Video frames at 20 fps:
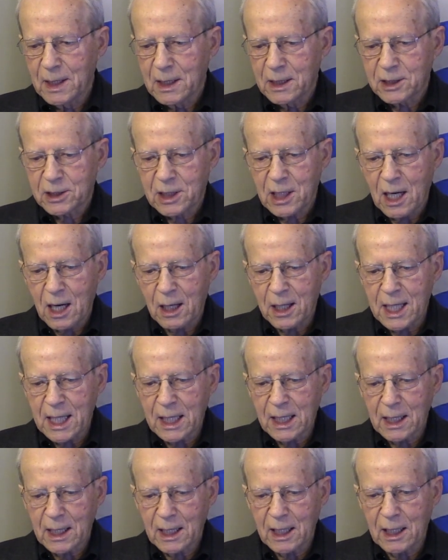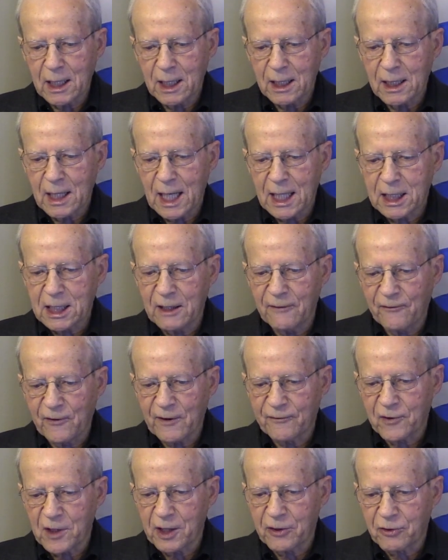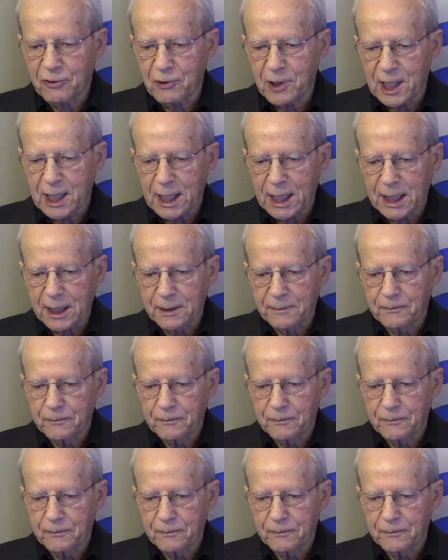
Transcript: starting in 1953.